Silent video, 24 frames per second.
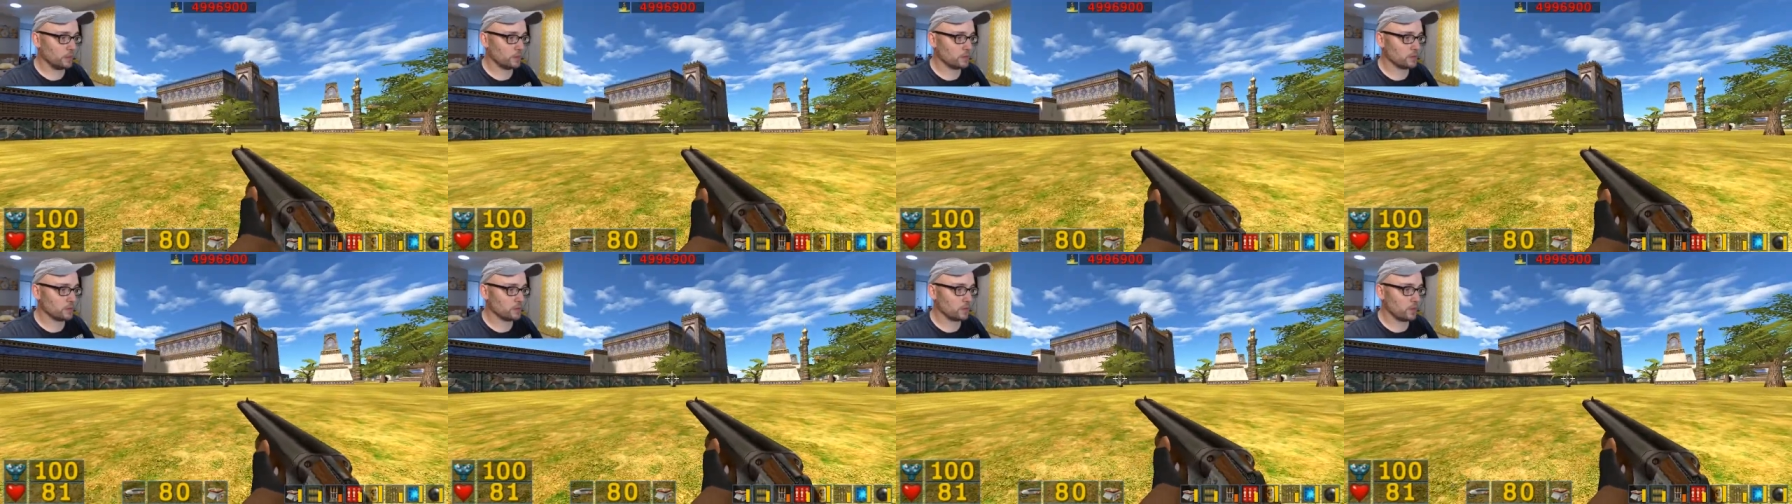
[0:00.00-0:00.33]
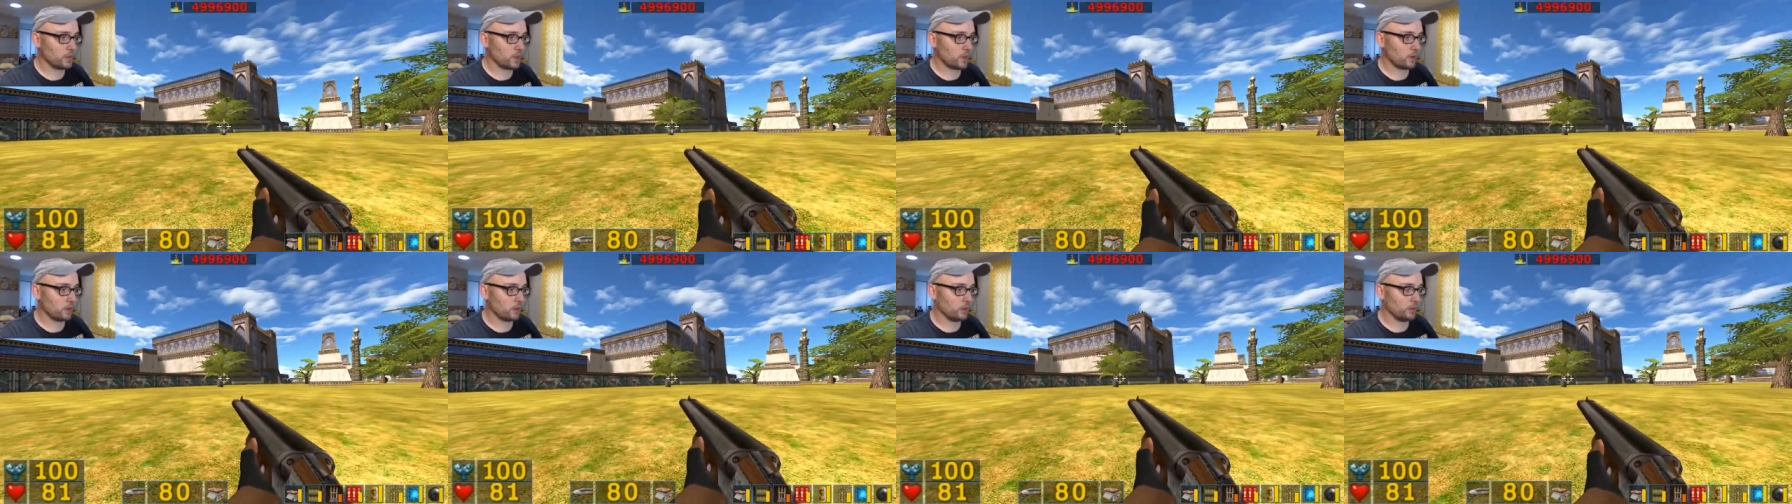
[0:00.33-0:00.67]
is
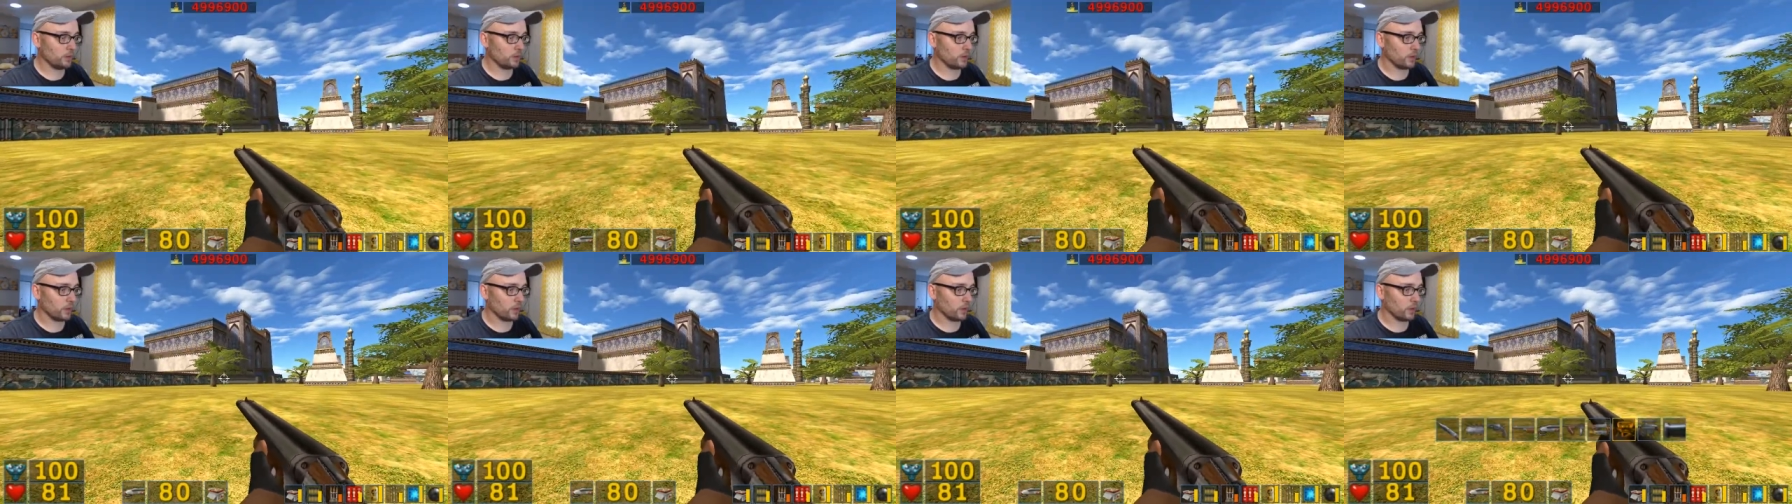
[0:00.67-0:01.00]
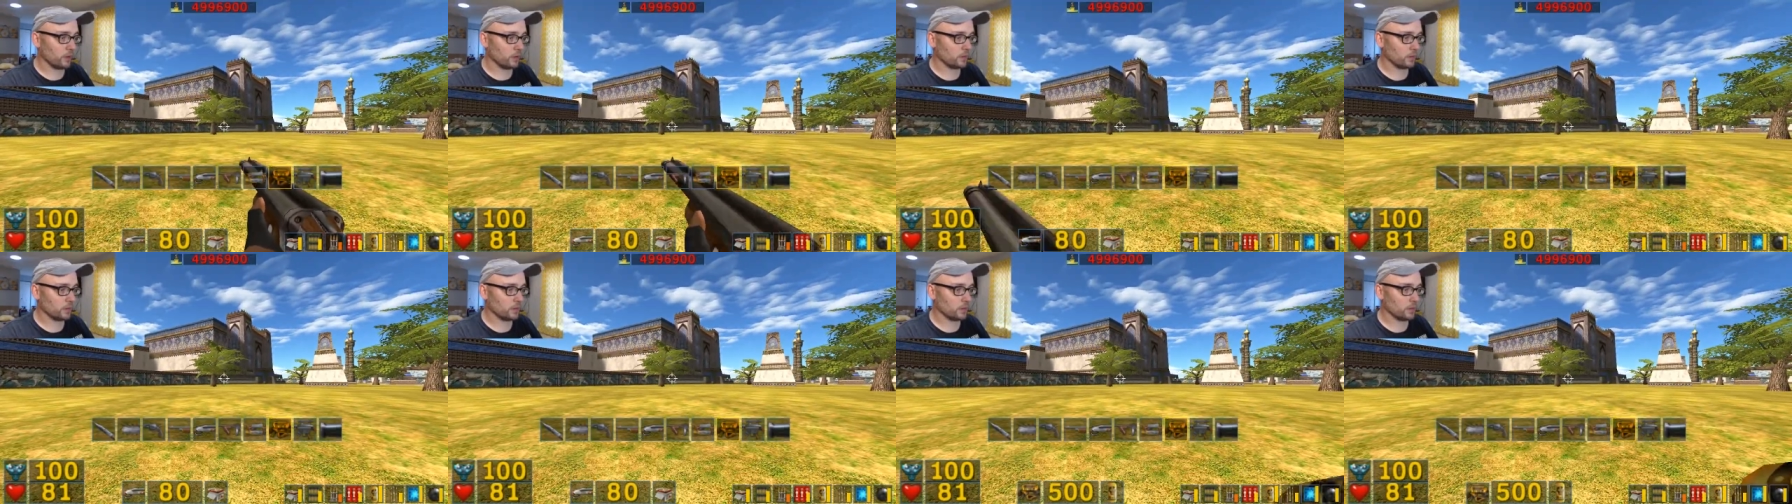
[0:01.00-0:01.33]
that over there?
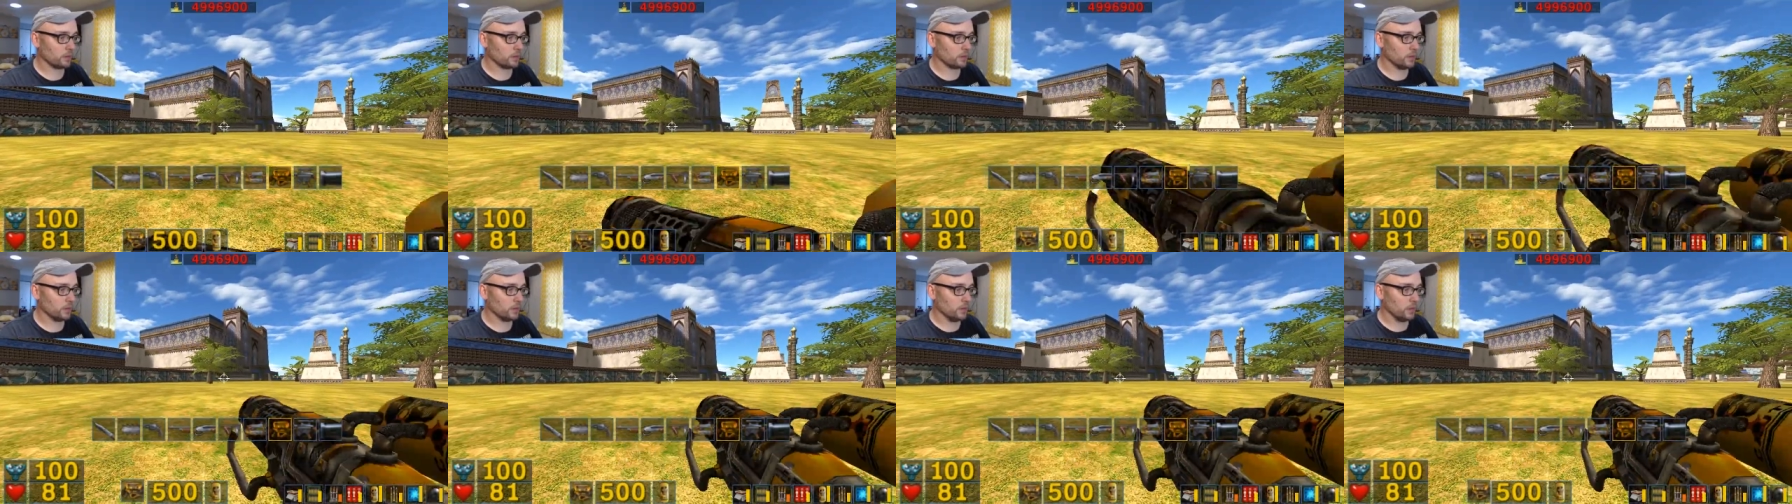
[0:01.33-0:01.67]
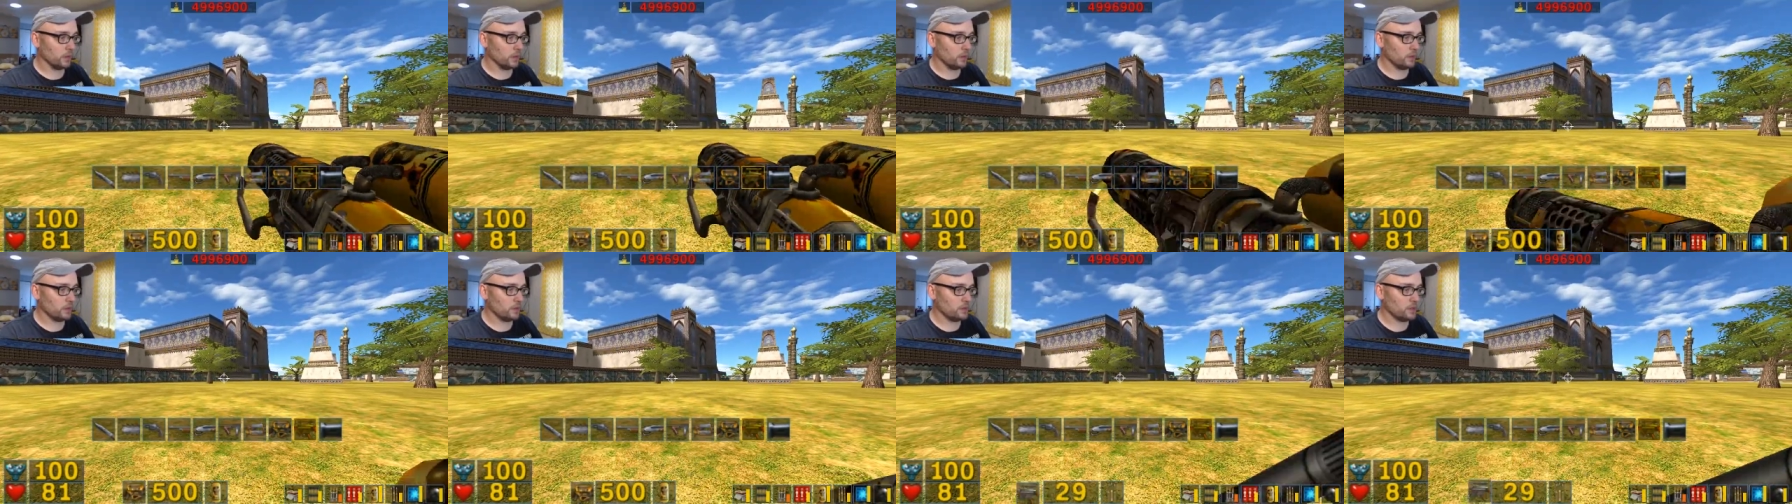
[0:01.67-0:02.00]

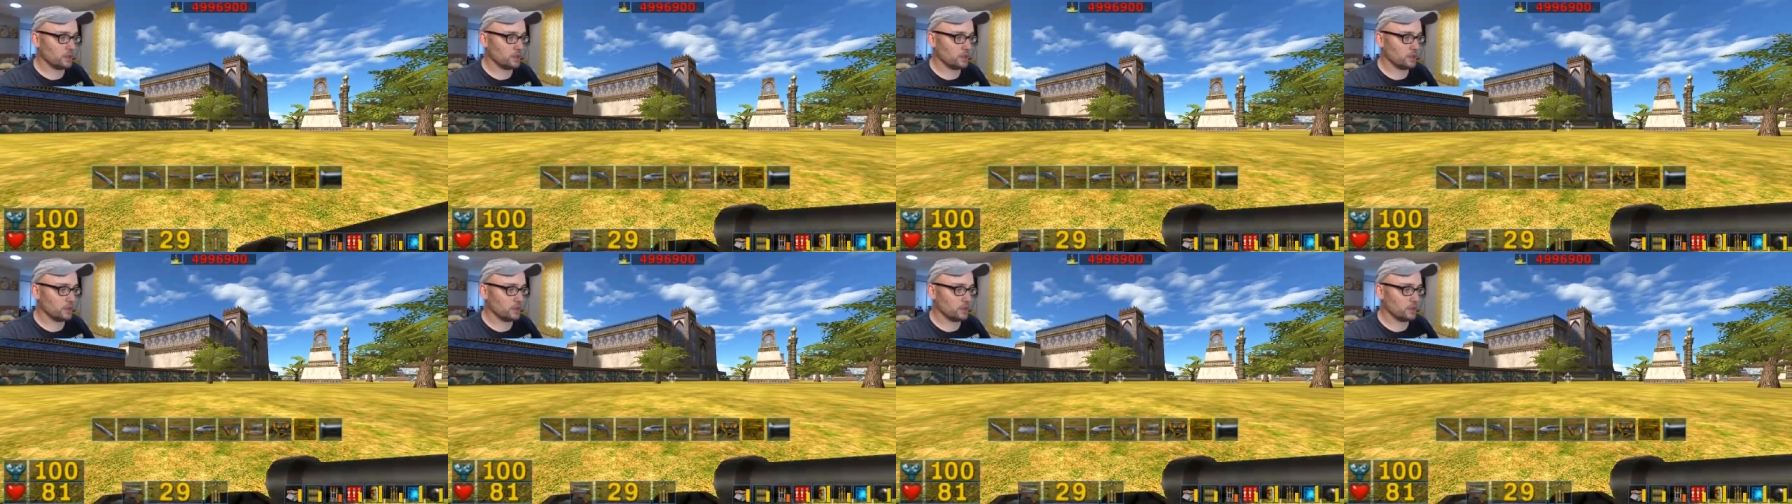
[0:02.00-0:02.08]
Let's